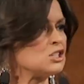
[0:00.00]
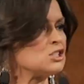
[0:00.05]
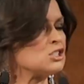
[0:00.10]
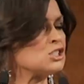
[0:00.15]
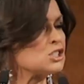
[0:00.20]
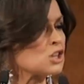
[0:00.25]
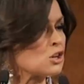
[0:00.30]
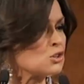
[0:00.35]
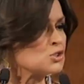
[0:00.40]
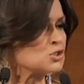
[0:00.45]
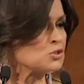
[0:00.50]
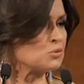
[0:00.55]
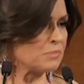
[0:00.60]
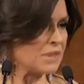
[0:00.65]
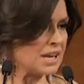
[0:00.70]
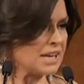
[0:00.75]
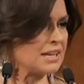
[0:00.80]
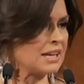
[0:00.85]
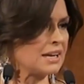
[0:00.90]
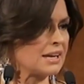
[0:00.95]
Social
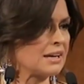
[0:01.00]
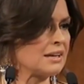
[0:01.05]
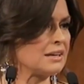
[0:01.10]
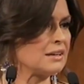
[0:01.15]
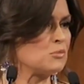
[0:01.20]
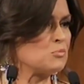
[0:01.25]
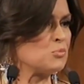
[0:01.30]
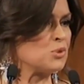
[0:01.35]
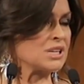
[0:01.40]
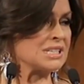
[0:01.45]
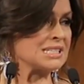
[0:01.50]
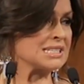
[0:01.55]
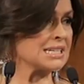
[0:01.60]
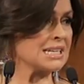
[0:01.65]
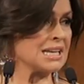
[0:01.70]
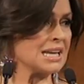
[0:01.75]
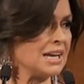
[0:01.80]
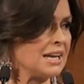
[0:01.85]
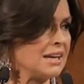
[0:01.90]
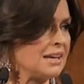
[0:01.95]
media brings a
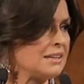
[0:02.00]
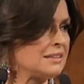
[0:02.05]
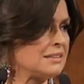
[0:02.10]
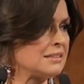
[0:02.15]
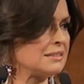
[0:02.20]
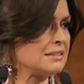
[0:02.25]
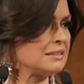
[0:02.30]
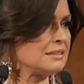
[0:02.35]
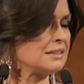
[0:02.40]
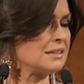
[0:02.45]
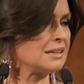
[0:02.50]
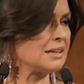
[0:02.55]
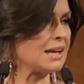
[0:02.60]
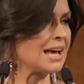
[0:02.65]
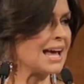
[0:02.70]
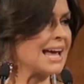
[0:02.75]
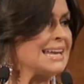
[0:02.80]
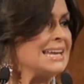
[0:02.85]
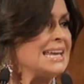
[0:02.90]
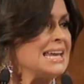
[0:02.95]
need
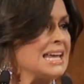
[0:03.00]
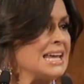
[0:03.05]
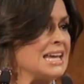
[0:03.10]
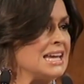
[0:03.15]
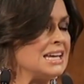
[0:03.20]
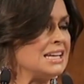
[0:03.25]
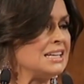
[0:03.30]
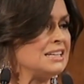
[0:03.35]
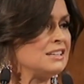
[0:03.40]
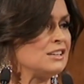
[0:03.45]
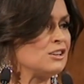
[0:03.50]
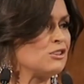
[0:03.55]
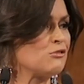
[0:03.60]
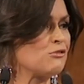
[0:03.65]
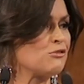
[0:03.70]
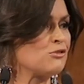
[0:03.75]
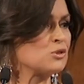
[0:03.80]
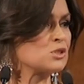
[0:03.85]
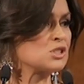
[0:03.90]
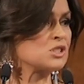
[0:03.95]

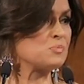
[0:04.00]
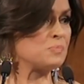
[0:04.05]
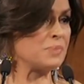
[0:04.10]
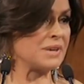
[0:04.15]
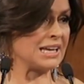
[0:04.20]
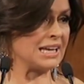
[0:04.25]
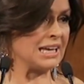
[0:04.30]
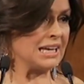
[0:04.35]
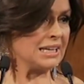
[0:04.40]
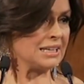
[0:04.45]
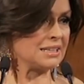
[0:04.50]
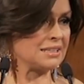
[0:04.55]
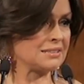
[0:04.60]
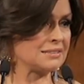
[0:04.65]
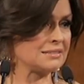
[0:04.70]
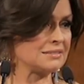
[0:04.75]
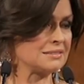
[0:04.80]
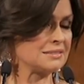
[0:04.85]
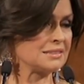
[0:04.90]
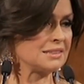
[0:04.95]
for speed.
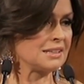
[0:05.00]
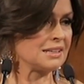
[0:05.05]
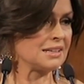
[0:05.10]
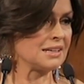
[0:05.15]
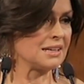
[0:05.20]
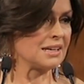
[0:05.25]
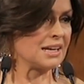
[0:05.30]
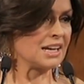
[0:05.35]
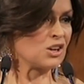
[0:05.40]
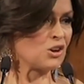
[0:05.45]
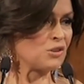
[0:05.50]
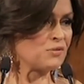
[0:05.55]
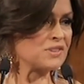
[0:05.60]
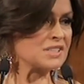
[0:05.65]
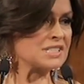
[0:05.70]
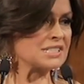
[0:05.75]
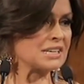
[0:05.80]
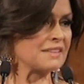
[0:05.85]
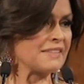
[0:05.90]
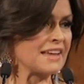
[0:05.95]
And
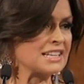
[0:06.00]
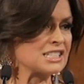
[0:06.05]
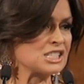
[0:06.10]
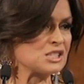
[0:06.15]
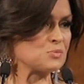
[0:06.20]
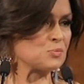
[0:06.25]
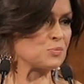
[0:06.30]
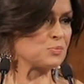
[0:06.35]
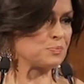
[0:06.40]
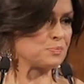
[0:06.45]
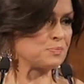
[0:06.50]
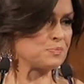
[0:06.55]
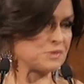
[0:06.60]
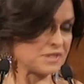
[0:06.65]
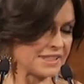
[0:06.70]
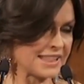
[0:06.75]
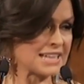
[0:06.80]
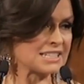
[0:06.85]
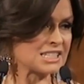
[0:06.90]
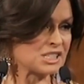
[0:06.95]
obviously
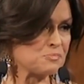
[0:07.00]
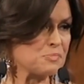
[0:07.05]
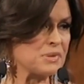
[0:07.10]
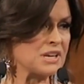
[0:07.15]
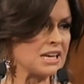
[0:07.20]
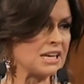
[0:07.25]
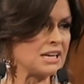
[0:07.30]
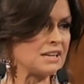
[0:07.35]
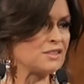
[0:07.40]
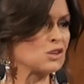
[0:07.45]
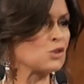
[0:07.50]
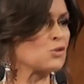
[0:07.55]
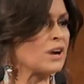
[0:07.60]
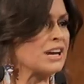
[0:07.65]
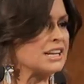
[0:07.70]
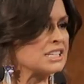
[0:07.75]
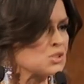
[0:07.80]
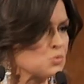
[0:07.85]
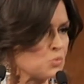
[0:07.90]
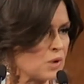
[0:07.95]
that speed, the
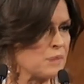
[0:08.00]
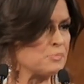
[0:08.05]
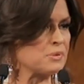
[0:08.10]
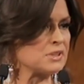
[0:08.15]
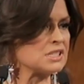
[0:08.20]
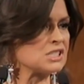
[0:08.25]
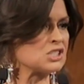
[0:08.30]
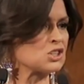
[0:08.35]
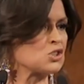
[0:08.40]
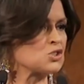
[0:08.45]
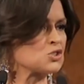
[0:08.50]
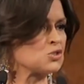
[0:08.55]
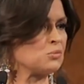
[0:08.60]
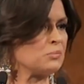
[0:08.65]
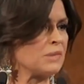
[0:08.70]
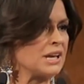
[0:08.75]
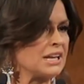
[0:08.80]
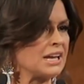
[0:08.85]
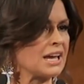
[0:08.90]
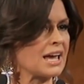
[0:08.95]
greatest weapon social
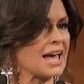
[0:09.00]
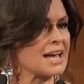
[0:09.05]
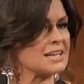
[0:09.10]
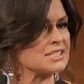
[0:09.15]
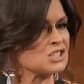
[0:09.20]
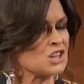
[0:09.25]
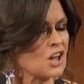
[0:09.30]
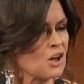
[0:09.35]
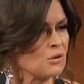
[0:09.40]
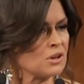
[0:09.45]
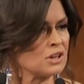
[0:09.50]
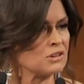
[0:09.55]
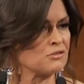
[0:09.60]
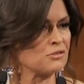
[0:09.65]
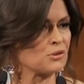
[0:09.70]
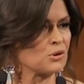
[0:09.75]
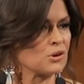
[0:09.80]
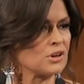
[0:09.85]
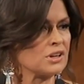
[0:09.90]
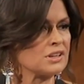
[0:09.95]
media has going
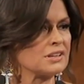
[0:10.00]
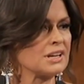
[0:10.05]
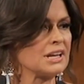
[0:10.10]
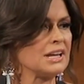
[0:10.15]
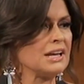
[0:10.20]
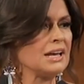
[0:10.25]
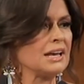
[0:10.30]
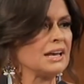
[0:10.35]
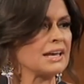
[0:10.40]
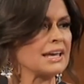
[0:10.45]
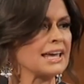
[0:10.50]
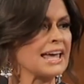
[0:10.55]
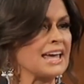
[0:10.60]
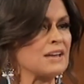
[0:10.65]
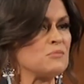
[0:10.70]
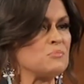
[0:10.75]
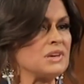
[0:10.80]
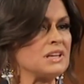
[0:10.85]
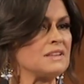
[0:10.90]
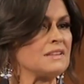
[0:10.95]
for it,
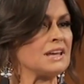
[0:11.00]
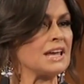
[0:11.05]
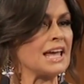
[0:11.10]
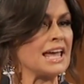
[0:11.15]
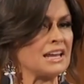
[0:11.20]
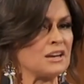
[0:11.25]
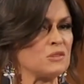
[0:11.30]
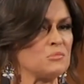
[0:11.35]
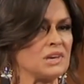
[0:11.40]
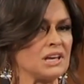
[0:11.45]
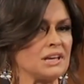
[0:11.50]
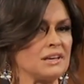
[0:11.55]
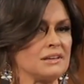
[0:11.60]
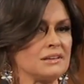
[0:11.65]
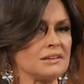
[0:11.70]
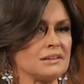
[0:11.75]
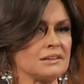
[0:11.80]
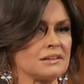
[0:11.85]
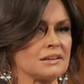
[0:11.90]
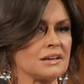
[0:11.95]
can be the
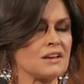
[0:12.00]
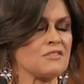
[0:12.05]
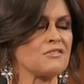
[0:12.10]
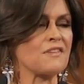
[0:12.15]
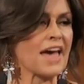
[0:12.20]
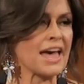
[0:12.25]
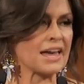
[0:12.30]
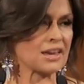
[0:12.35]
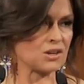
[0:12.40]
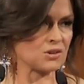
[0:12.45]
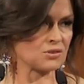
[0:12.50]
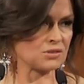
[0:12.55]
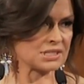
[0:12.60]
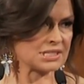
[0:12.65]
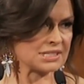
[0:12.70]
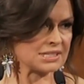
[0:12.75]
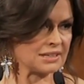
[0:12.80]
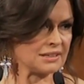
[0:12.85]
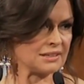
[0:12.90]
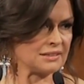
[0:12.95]
enemy of
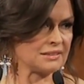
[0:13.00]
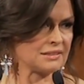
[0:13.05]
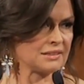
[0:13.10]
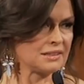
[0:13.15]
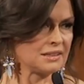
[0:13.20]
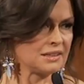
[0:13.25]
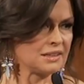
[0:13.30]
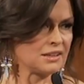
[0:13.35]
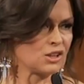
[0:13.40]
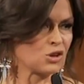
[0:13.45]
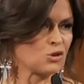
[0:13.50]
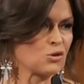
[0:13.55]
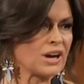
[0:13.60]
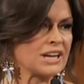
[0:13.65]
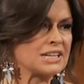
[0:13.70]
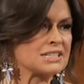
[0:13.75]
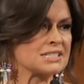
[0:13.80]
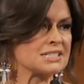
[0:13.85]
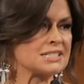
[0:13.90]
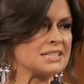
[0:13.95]
accuracy, the
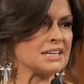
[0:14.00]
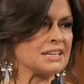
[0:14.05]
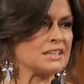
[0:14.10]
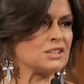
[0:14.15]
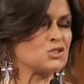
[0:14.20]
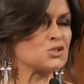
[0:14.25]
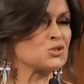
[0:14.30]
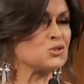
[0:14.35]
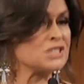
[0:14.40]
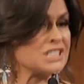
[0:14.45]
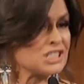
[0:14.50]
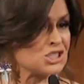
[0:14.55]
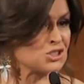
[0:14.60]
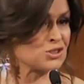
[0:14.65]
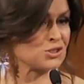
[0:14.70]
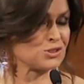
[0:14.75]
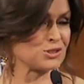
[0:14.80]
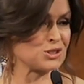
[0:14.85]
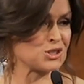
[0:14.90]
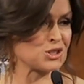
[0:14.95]
greatest thing
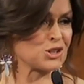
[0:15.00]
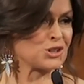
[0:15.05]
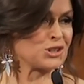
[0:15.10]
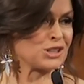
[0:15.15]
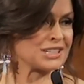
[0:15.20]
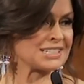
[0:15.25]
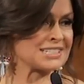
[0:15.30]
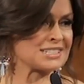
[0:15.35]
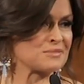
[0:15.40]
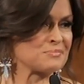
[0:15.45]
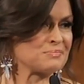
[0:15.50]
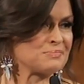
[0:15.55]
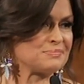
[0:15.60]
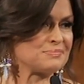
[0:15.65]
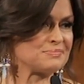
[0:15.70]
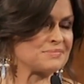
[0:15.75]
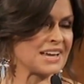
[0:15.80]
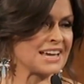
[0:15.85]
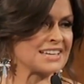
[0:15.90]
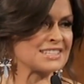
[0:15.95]
traditional journalism
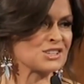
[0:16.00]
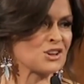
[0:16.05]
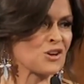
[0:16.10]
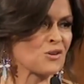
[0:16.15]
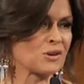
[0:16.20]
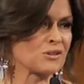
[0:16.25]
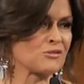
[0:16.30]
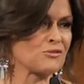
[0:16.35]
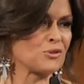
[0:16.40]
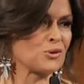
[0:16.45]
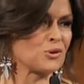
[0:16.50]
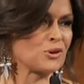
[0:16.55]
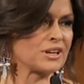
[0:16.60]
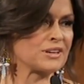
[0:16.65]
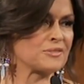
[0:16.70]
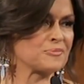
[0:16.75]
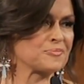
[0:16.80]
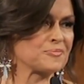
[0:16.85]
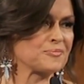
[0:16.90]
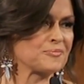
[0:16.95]
has going for
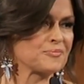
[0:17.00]
it.